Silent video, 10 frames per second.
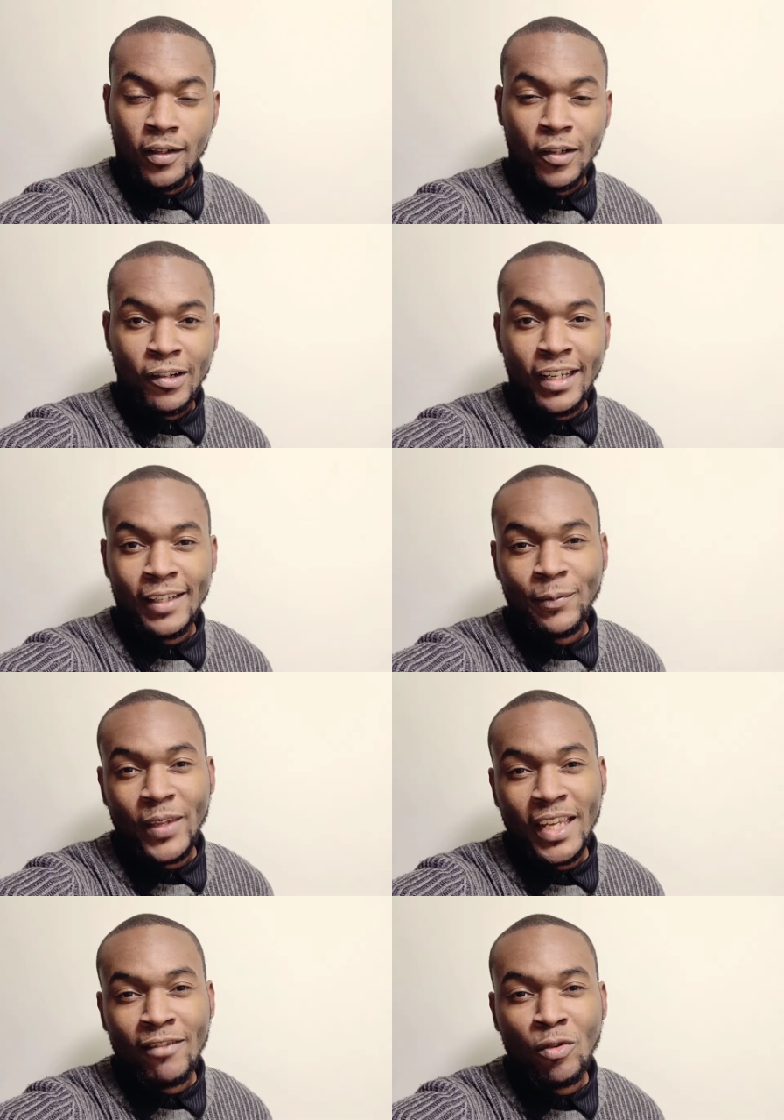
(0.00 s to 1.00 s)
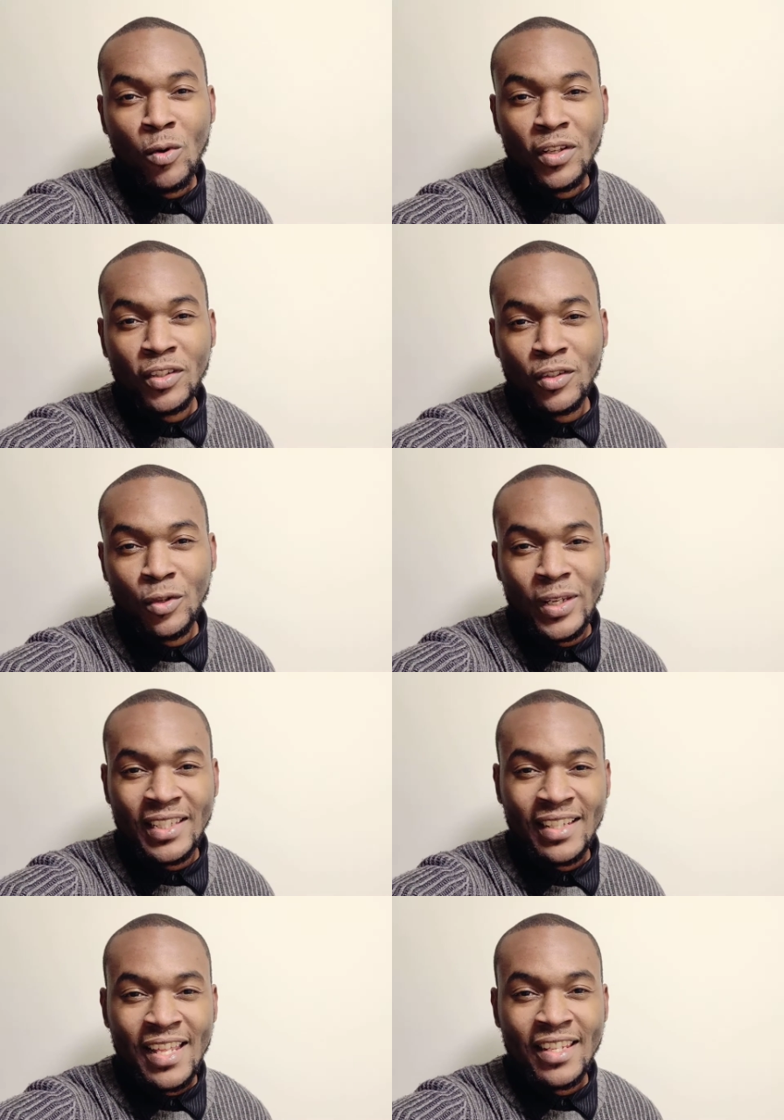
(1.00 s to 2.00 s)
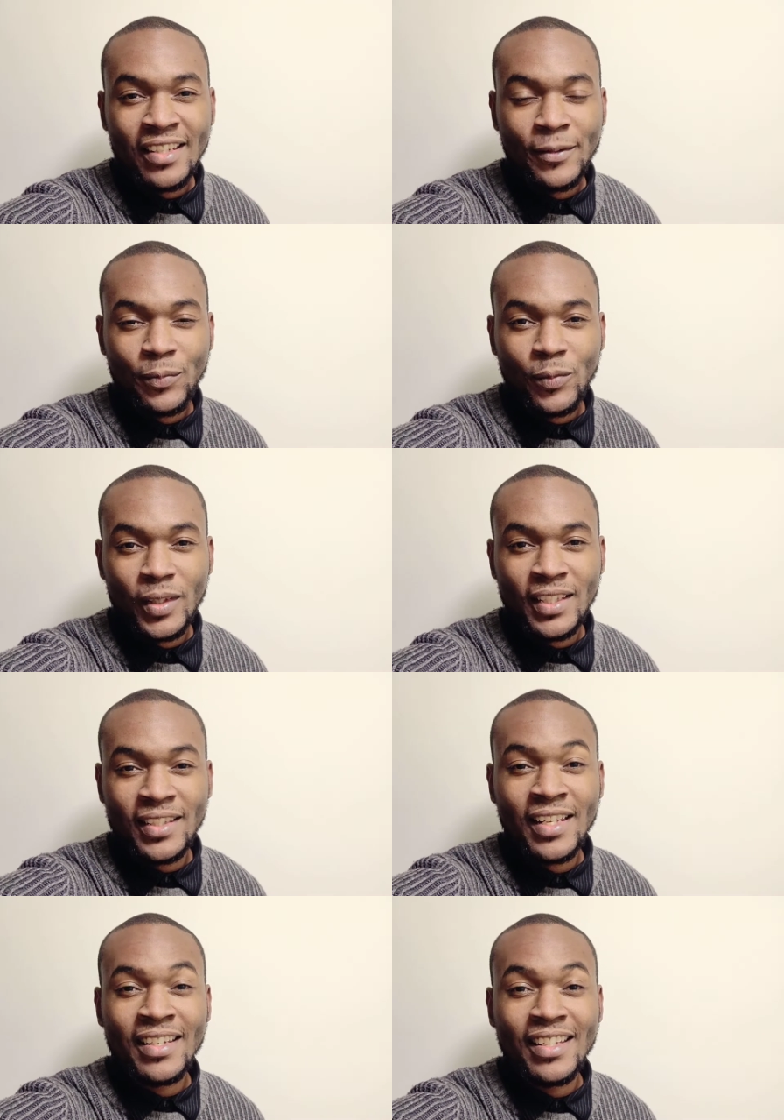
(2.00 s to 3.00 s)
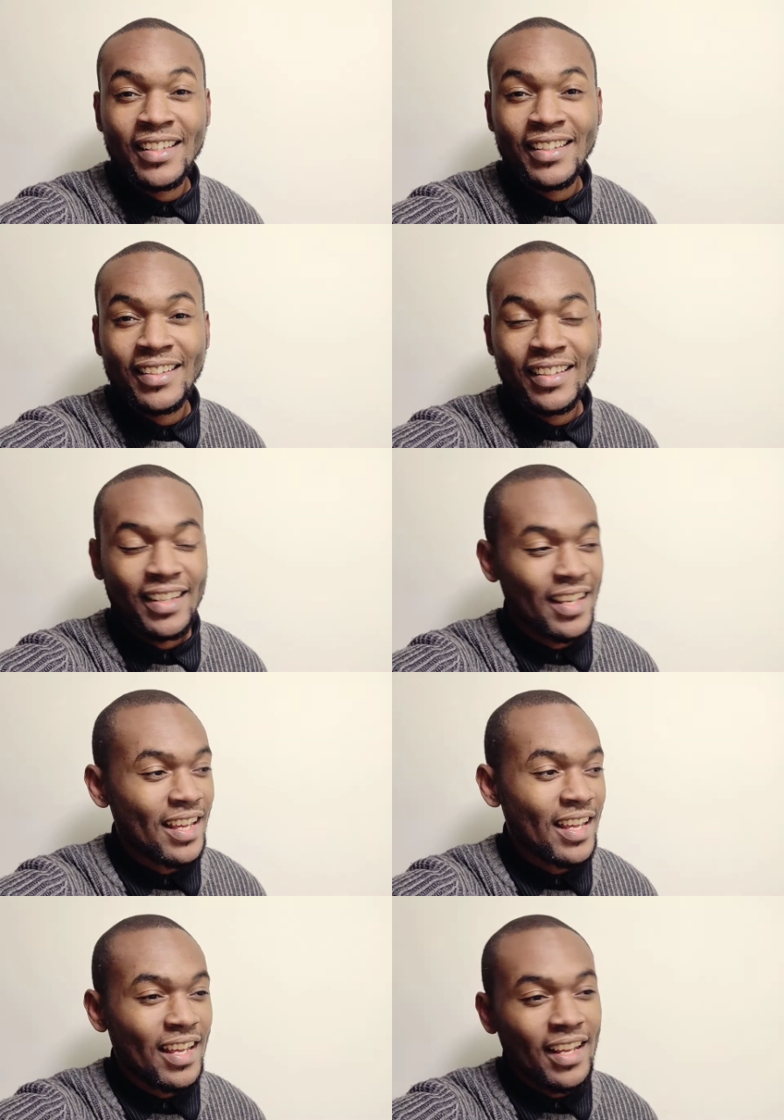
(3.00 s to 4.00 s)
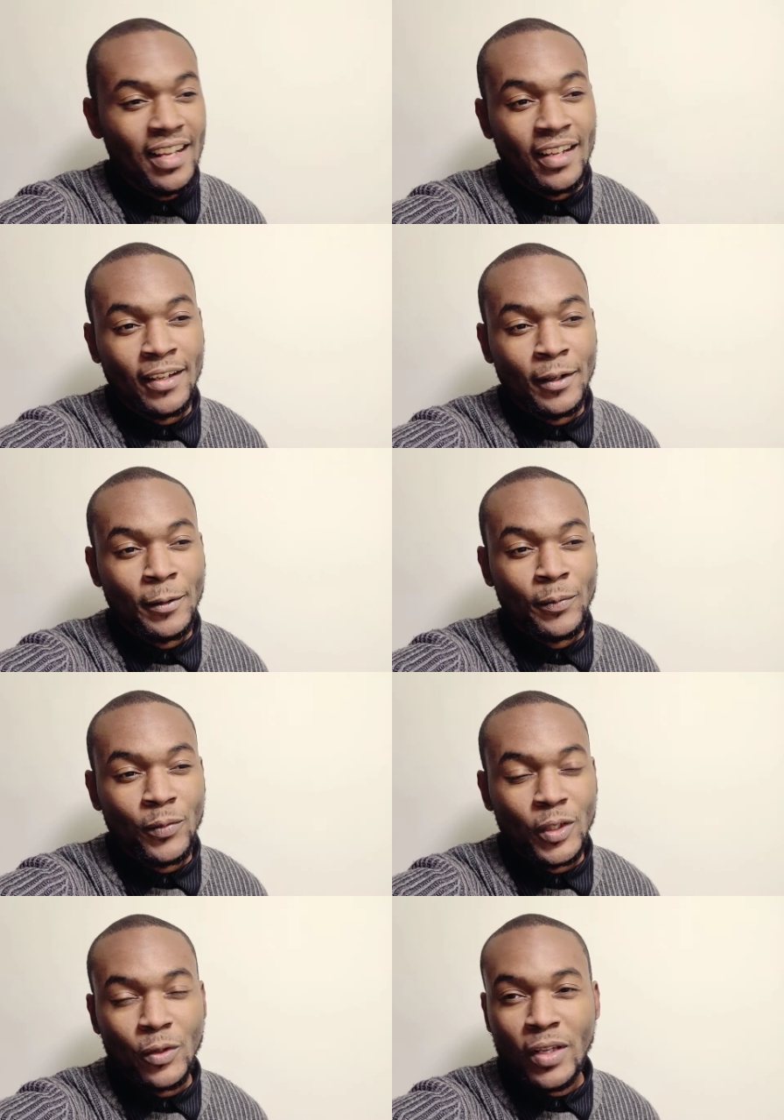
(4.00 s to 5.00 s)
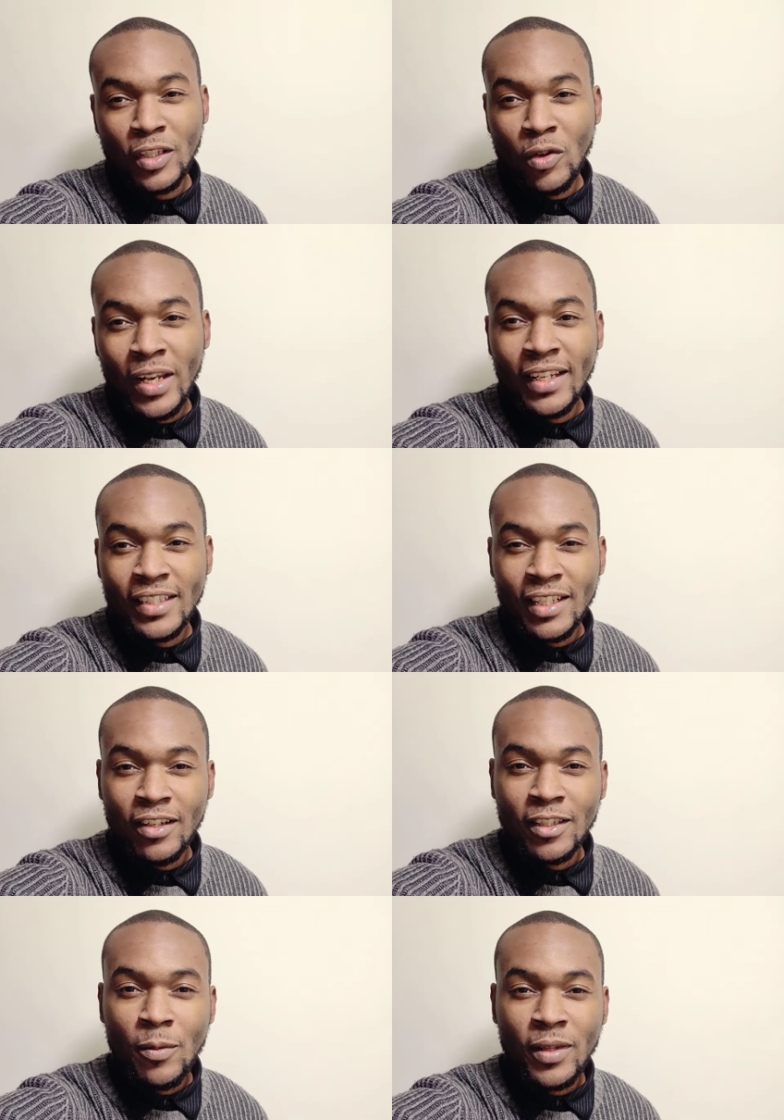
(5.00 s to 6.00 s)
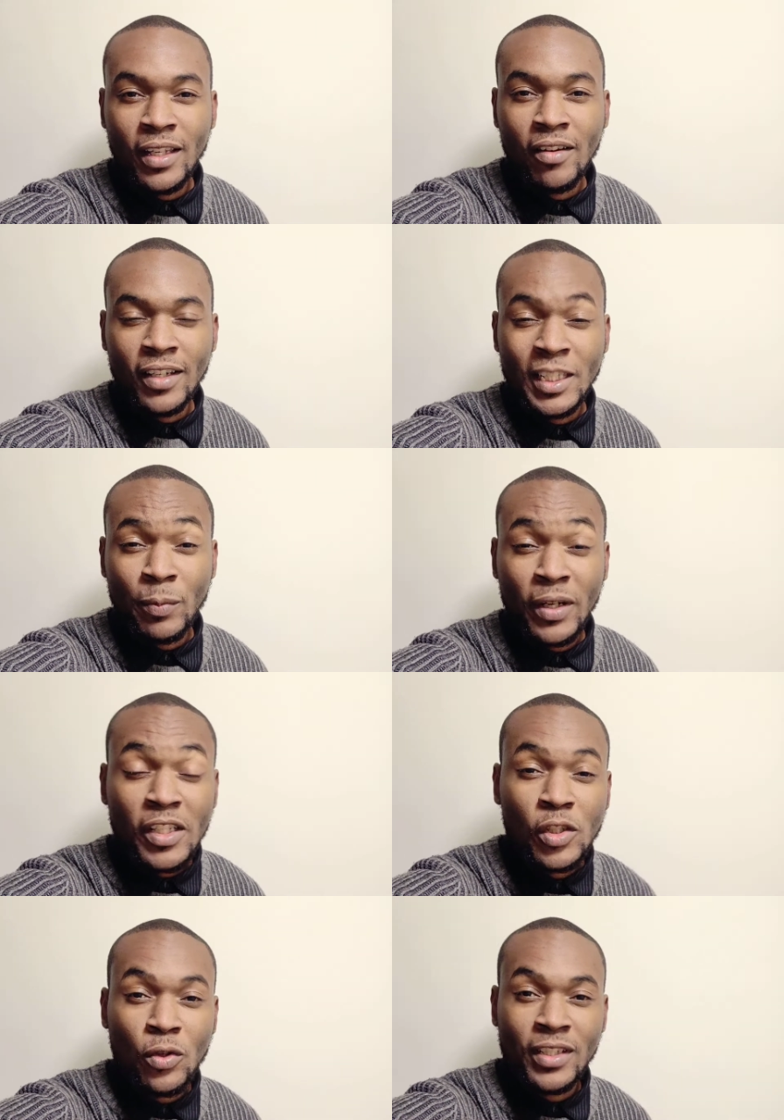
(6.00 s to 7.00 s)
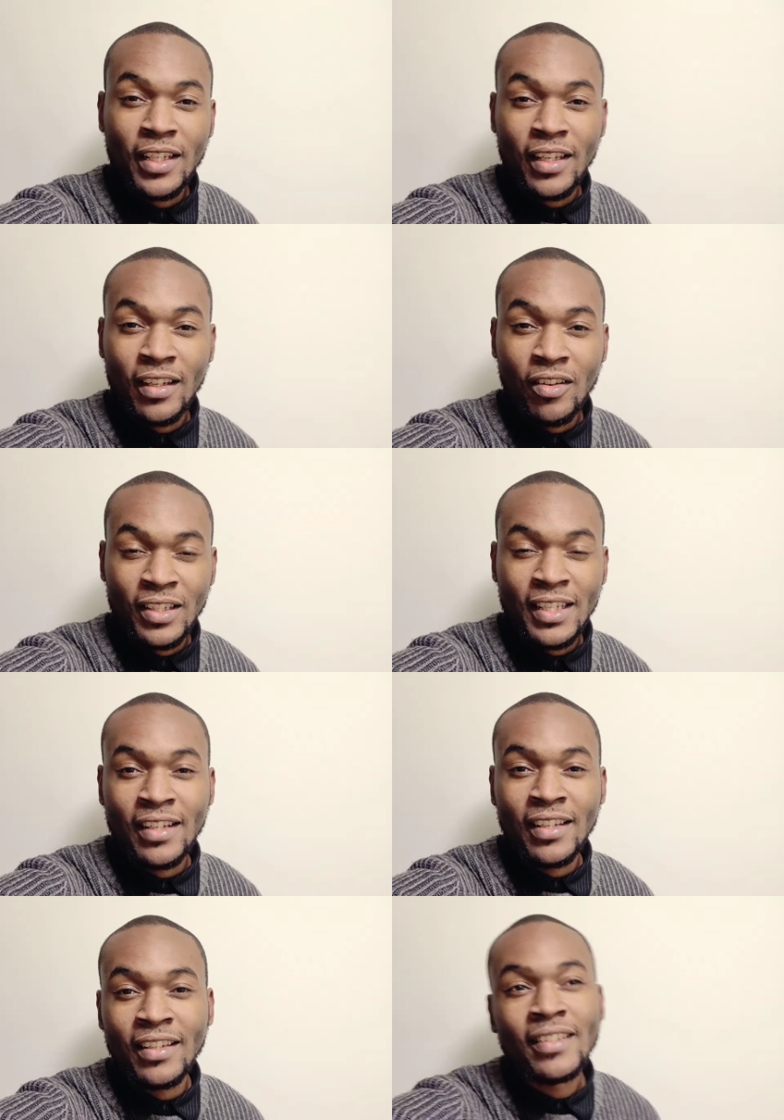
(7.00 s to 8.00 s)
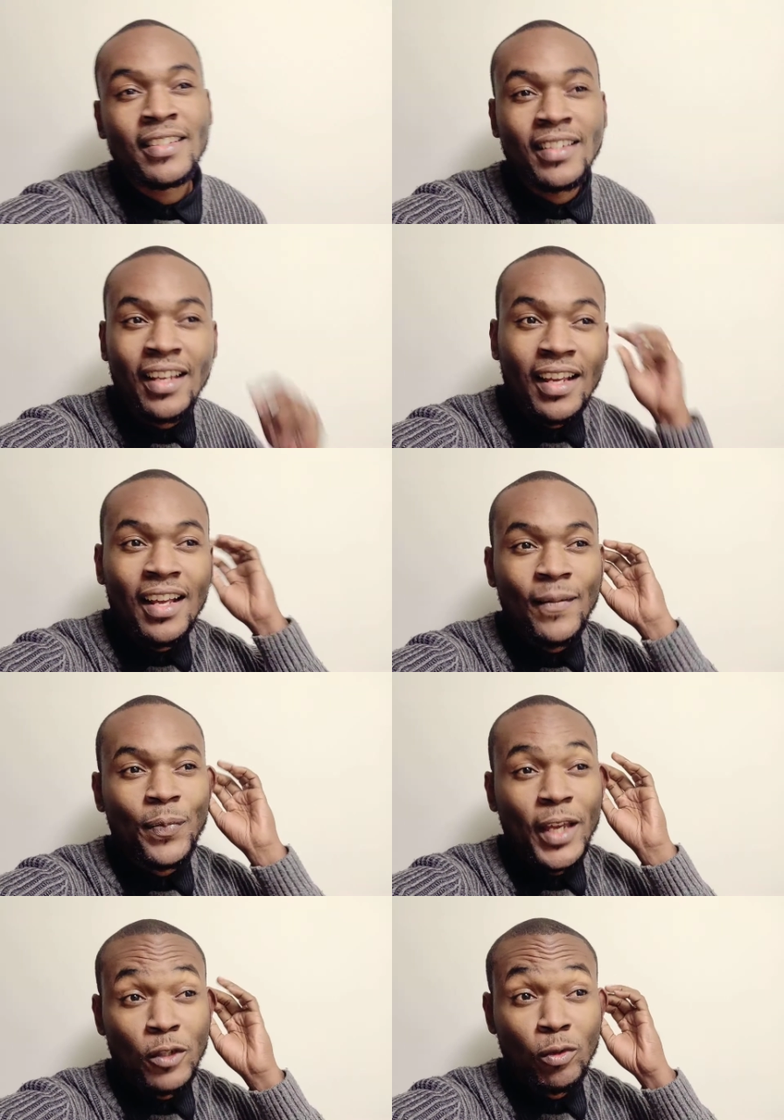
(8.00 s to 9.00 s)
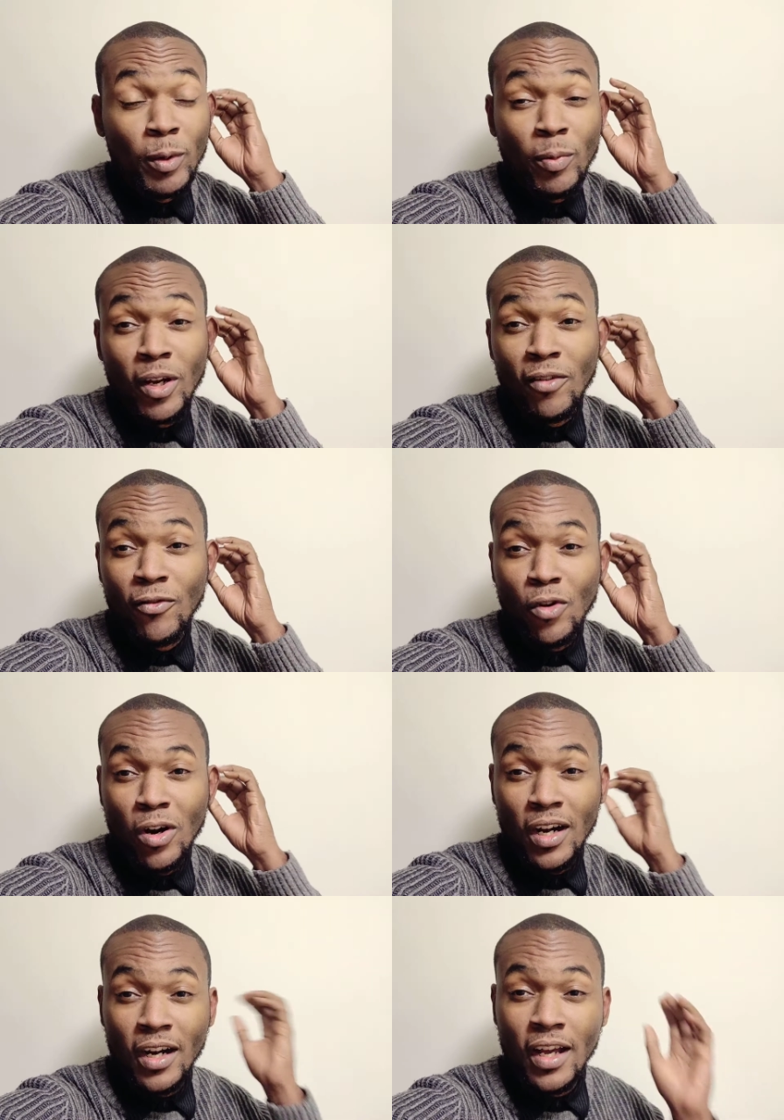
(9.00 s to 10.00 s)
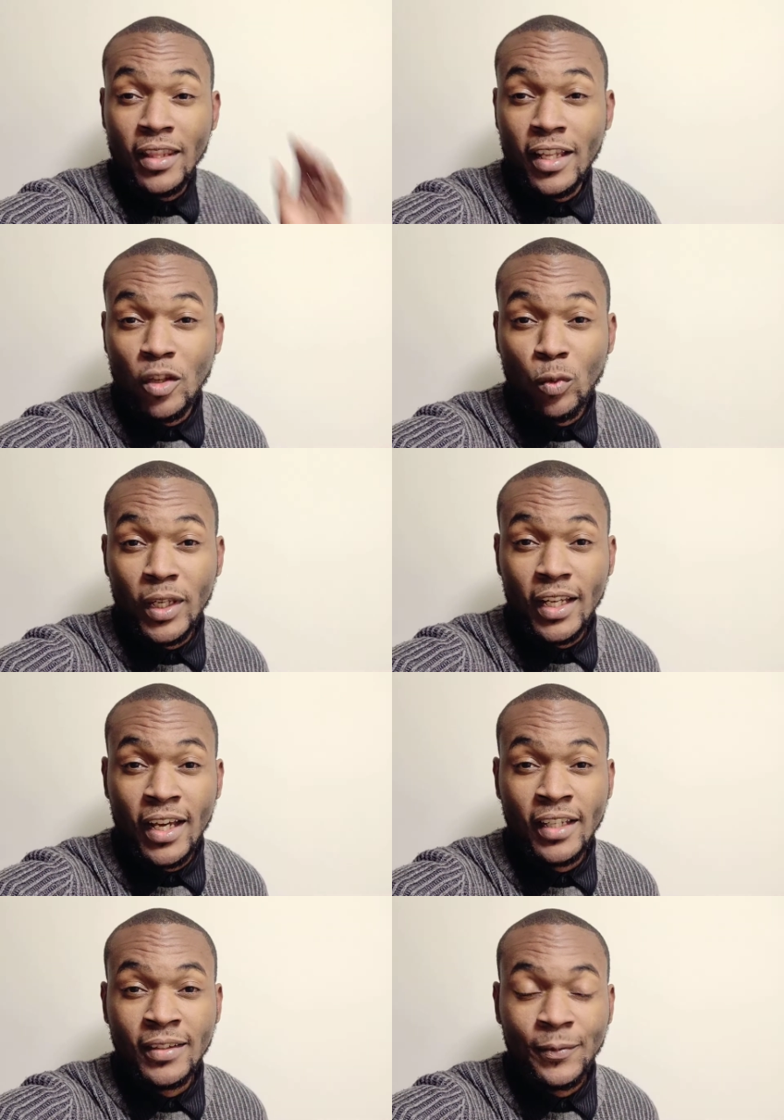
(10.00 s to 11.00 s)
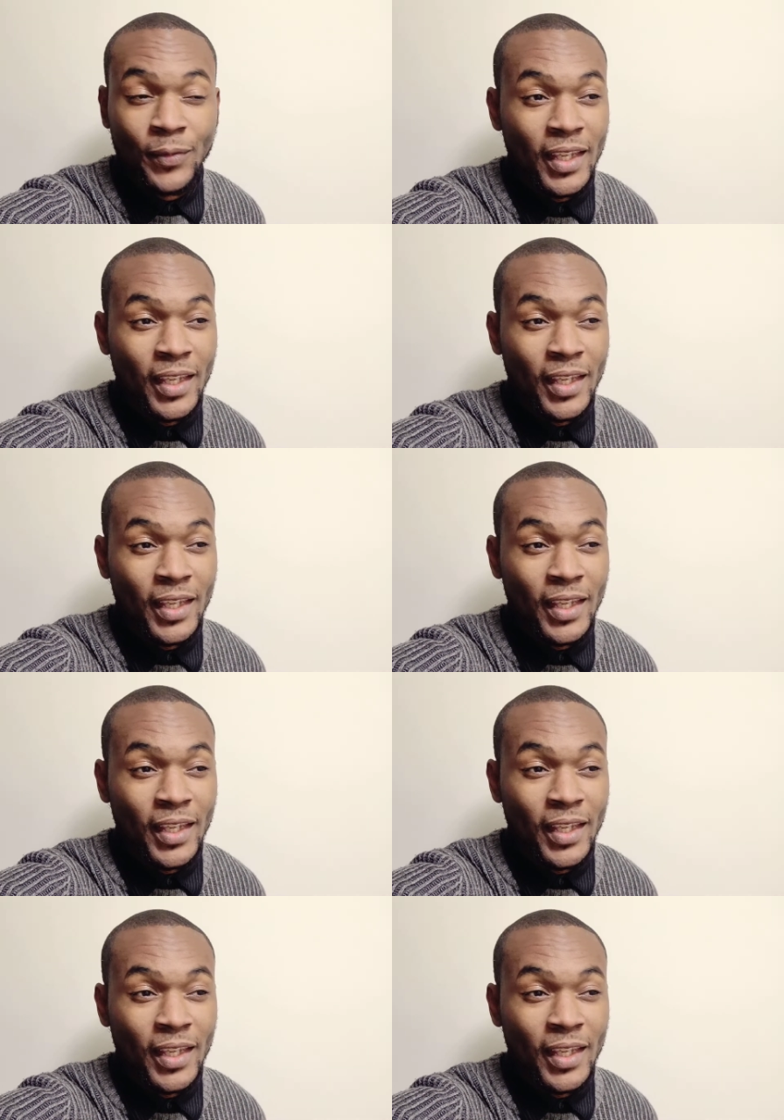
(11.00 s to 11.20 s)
All right, hey everyone. So it's another Sunday. Um, so as you know, I like to share something on the spiritual side on Sundays as we prepare for another week ahead.